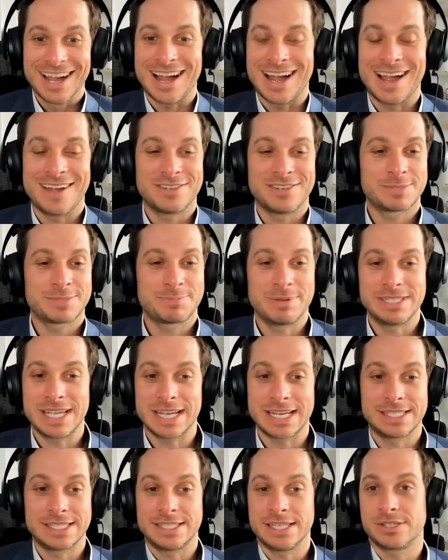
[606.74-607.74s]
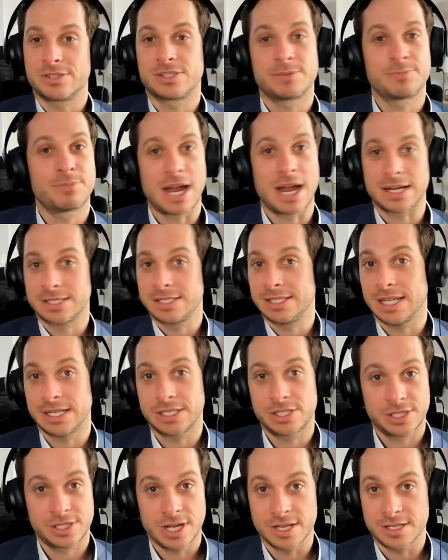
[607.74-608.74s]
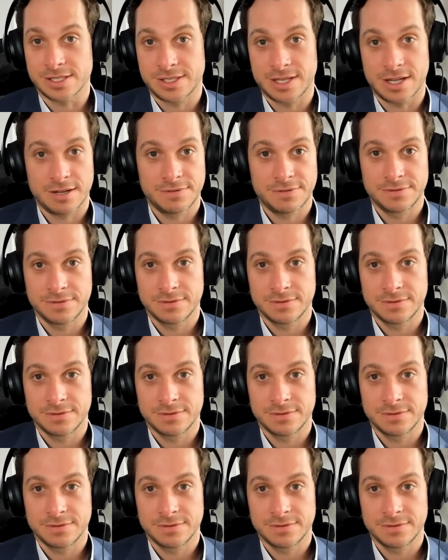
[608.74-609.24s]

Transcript: I've just been taking scissors and practicing, like just cutting stuff.